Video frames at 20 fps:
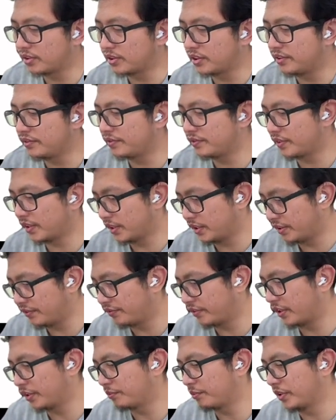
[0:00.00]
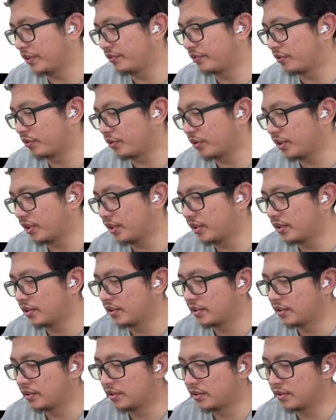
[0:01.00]
positive and divide by
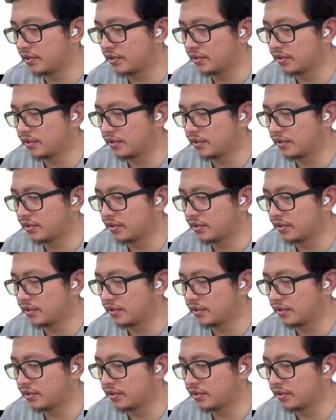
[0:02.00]
4.